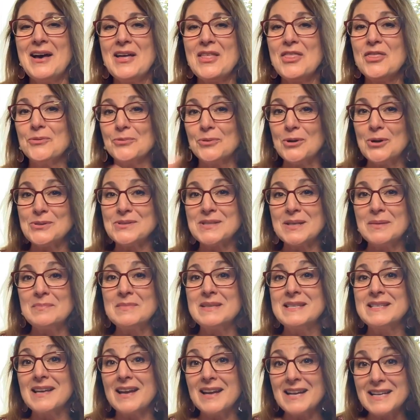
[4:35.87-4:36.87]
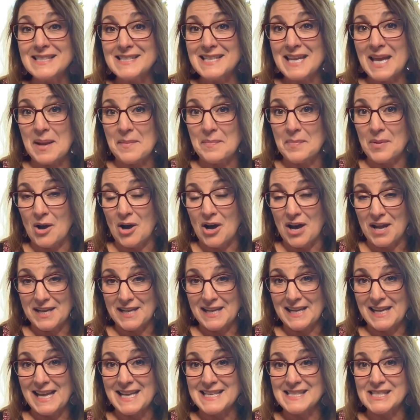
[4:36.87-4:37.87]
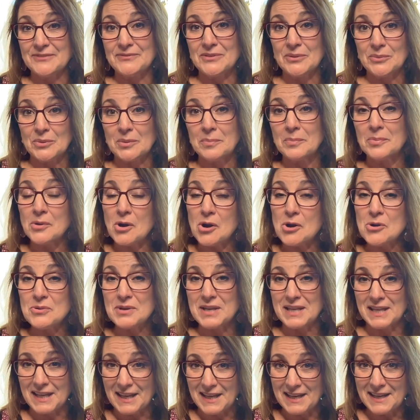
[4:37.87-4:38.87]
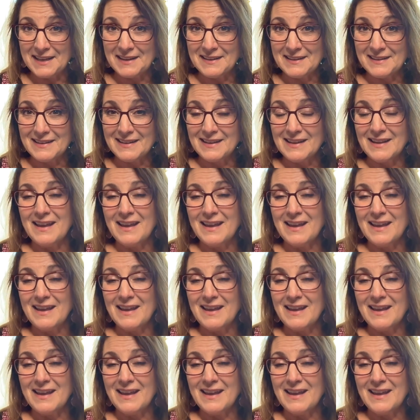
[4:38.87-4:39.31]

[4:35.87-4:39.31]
throw some duct tape on it as if it were broken.